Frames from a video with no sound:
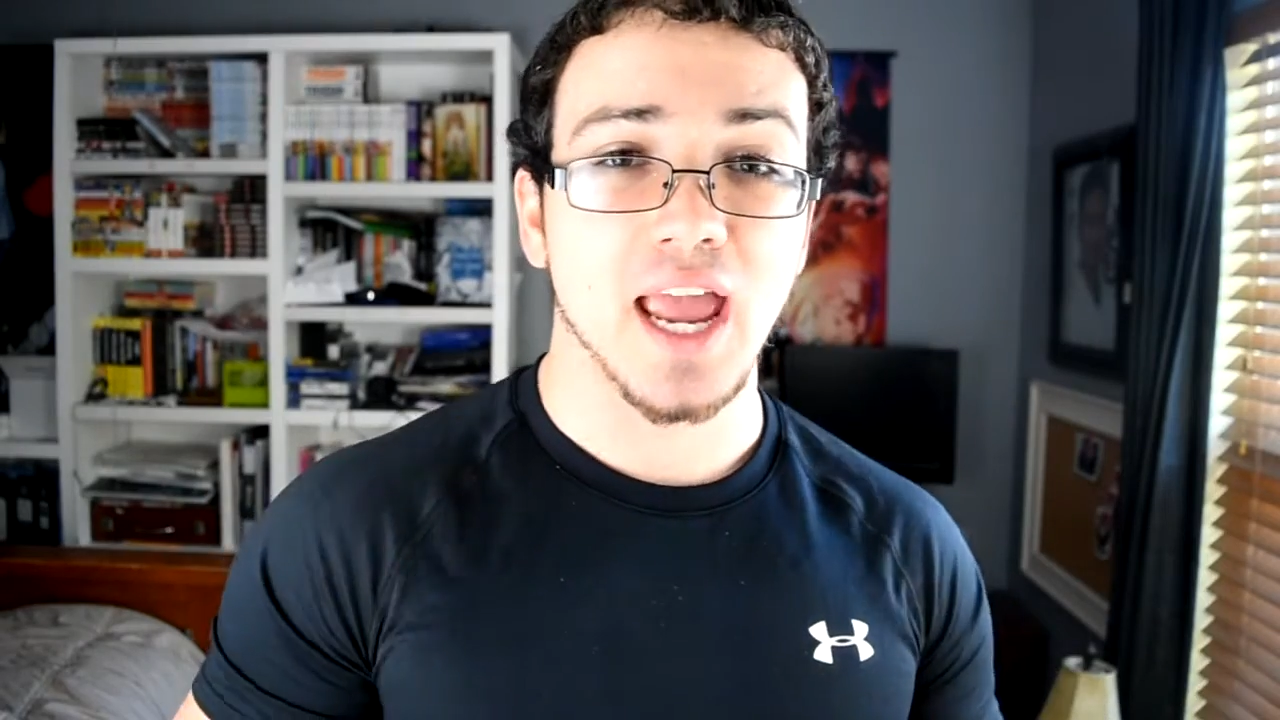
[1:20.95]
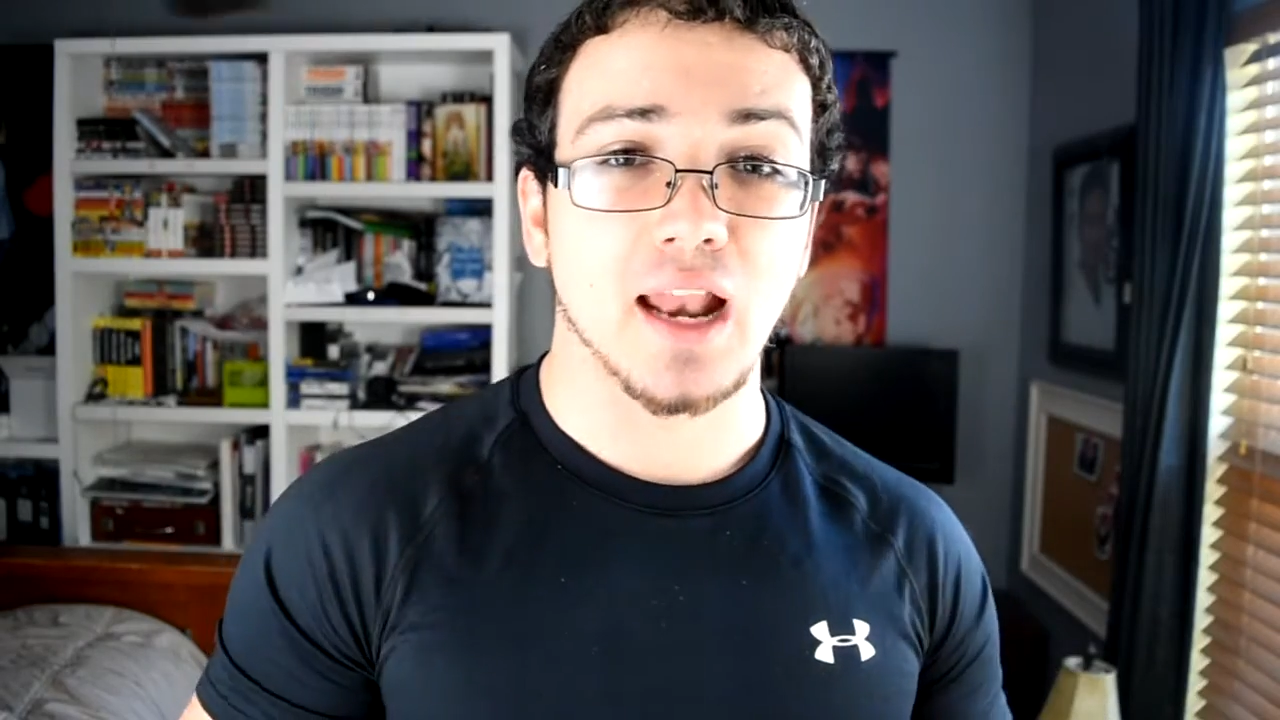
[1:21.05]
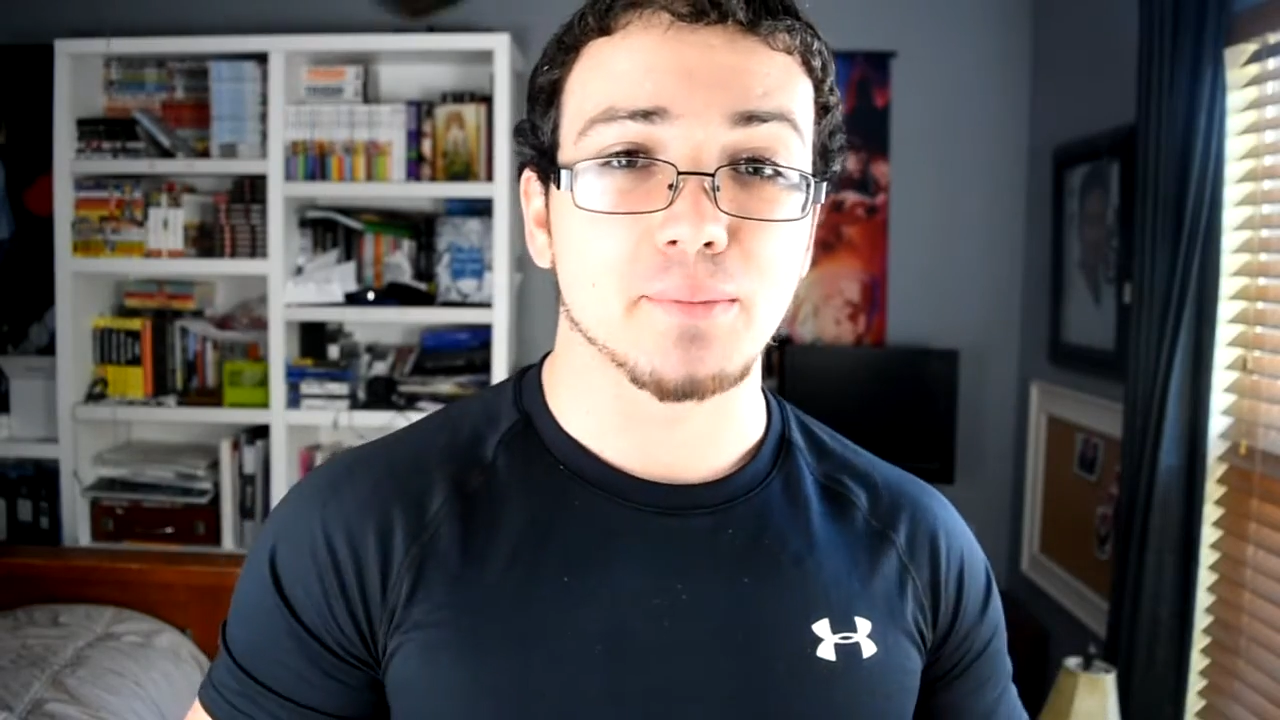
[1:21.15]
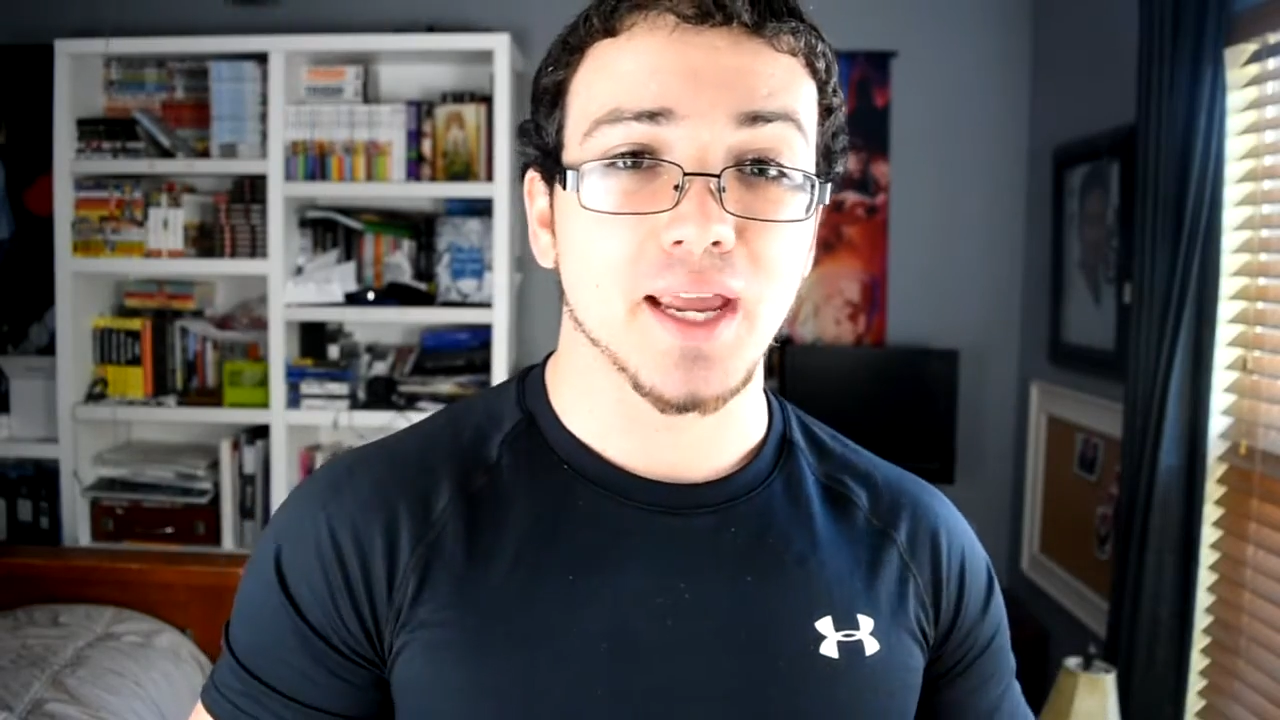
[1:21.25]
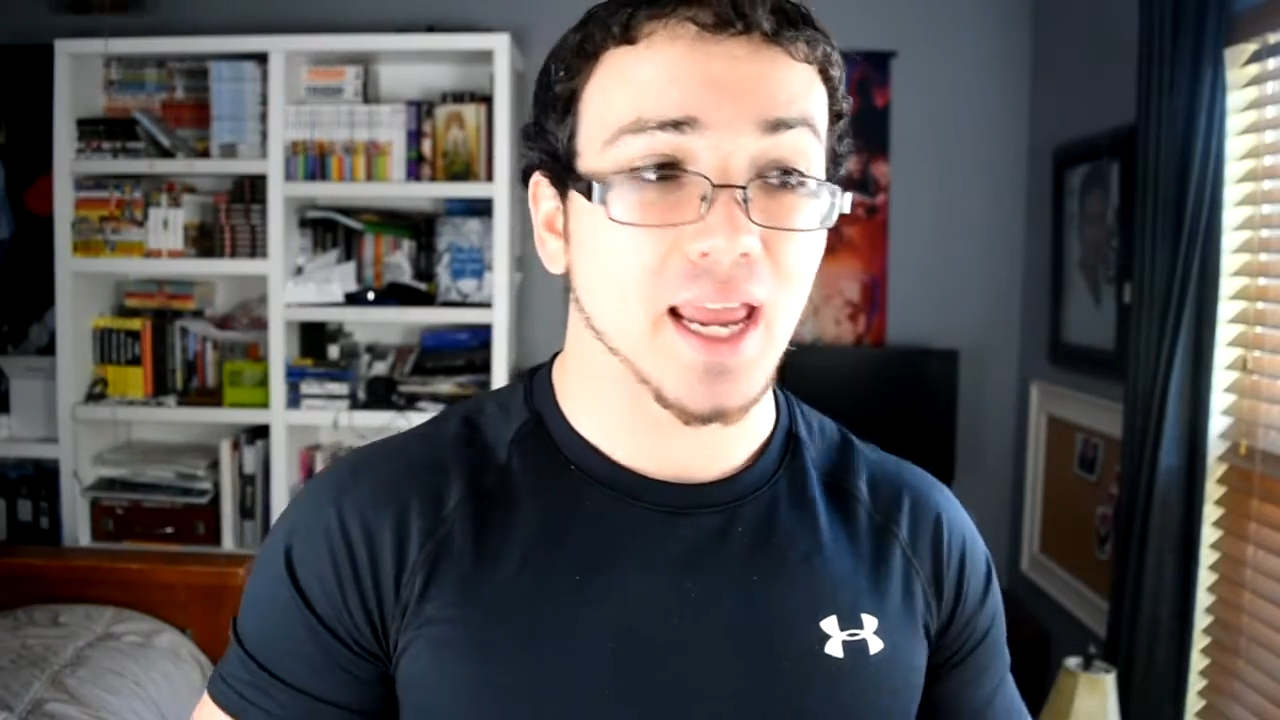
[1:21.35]

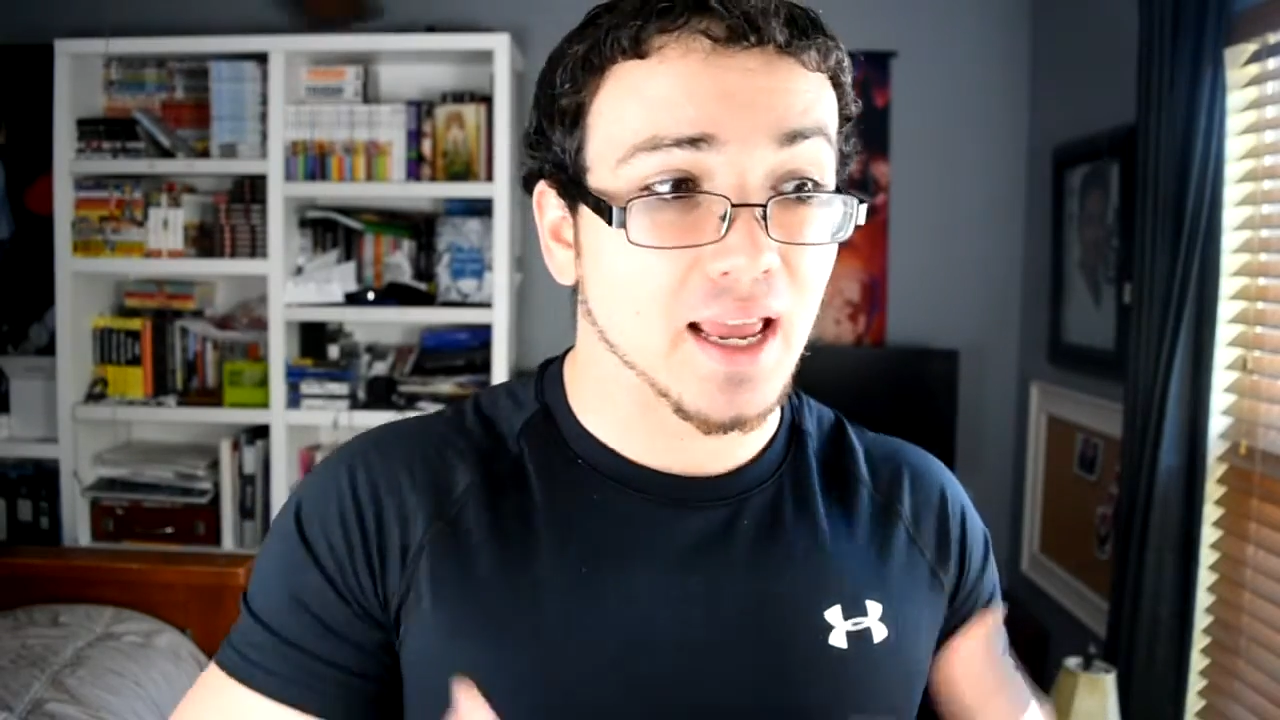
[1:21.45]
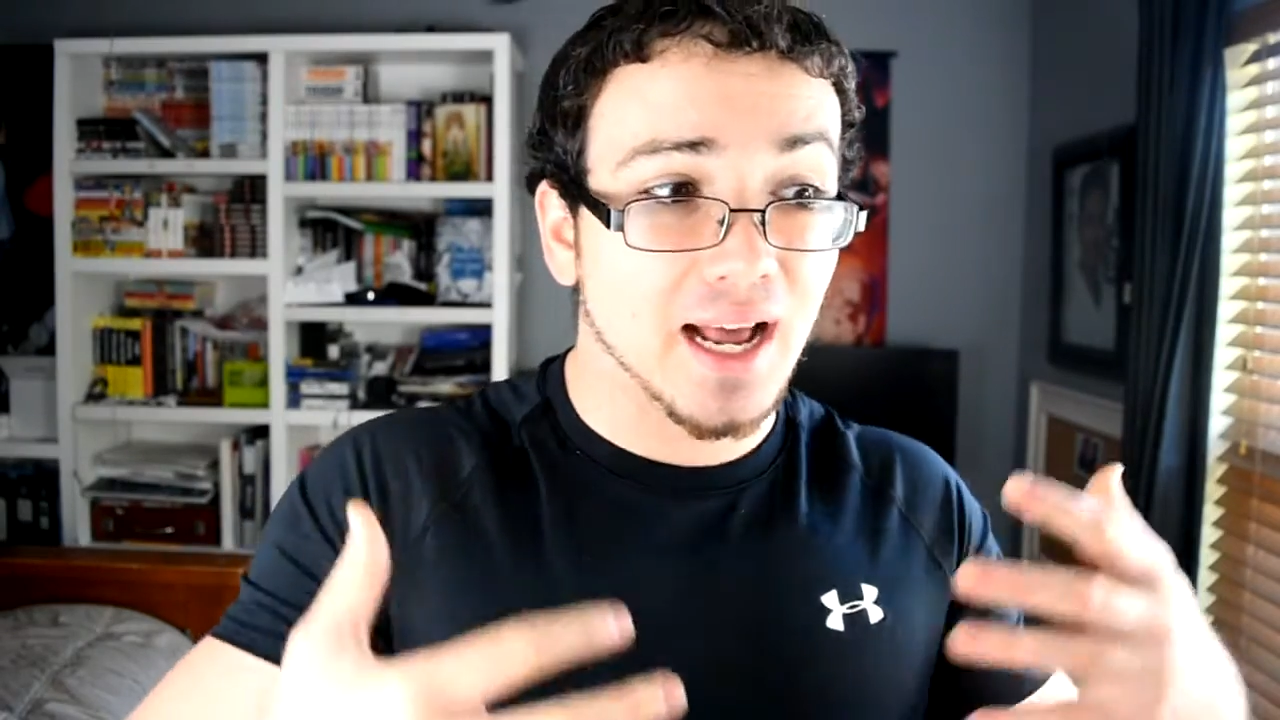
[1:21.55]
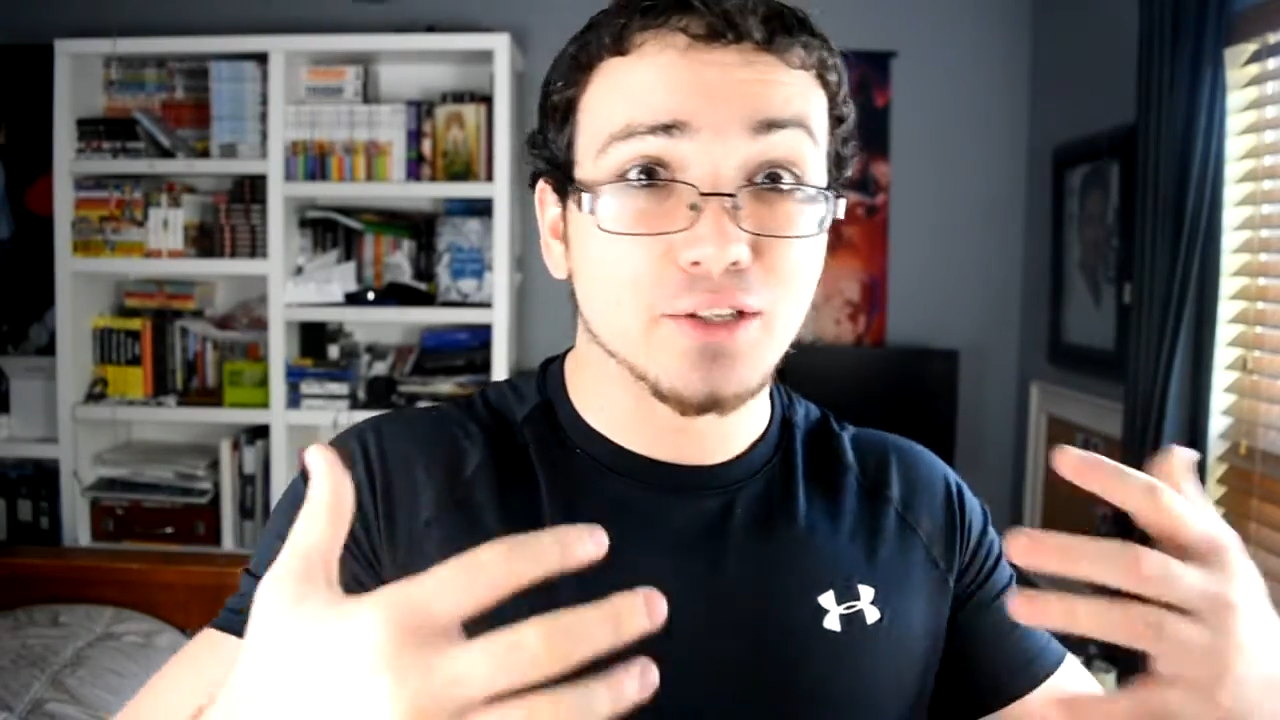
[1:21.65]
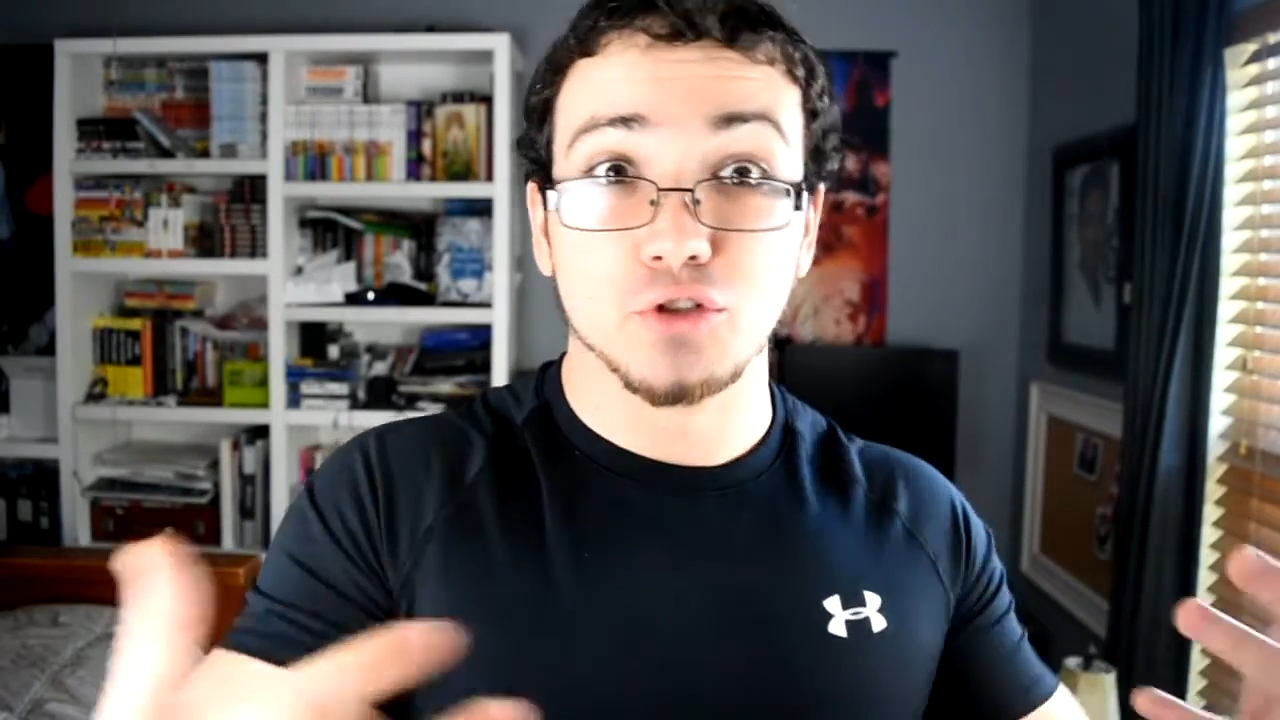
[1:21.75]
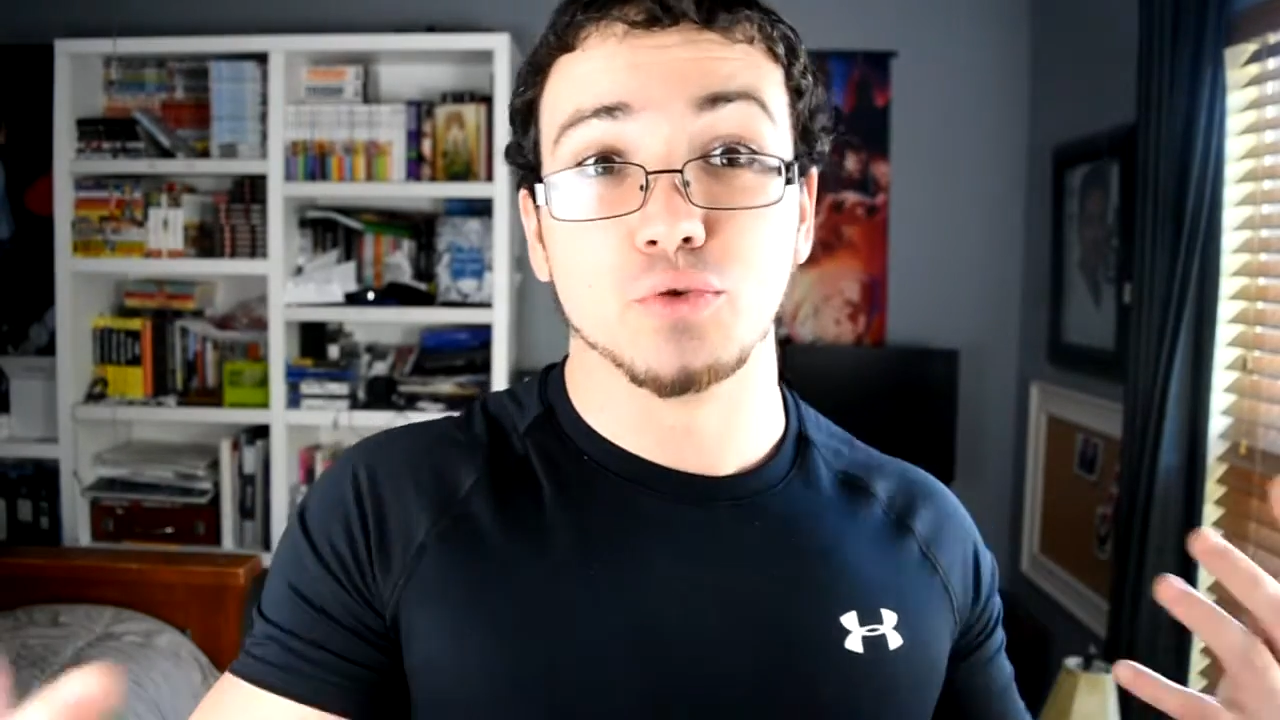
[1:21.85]
anime and
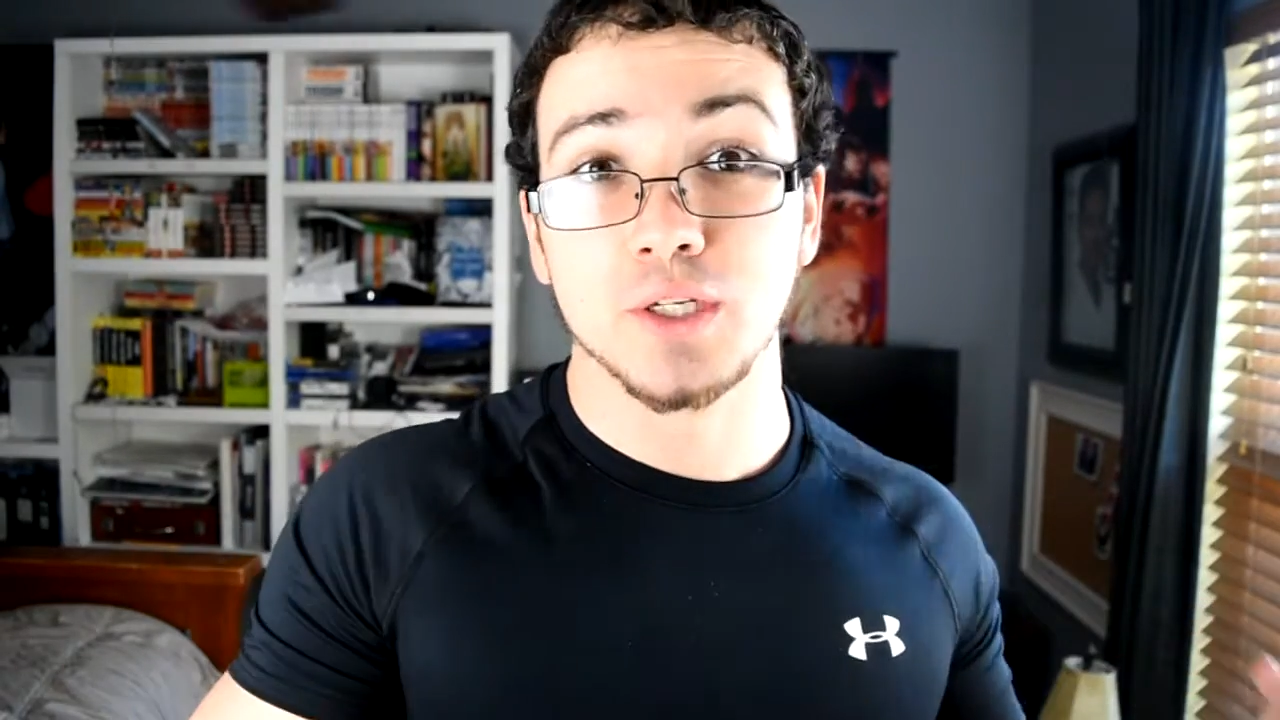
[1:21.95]
I do